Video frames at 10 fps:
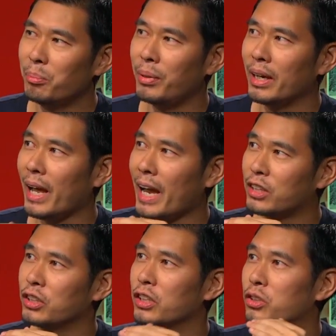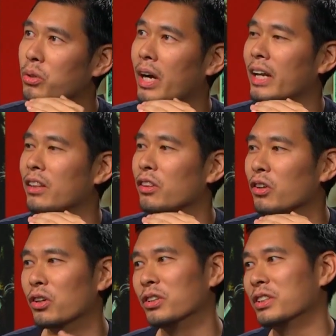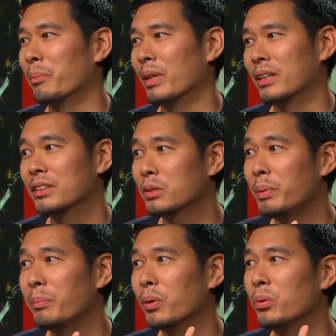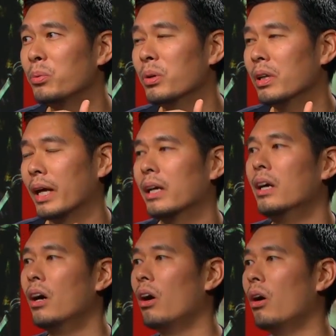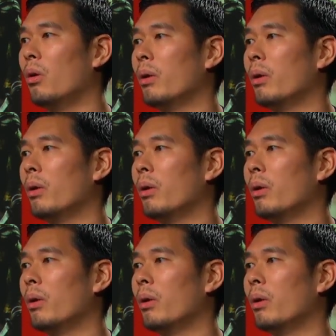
But actually try and learn something, because there's people who are like, oh, I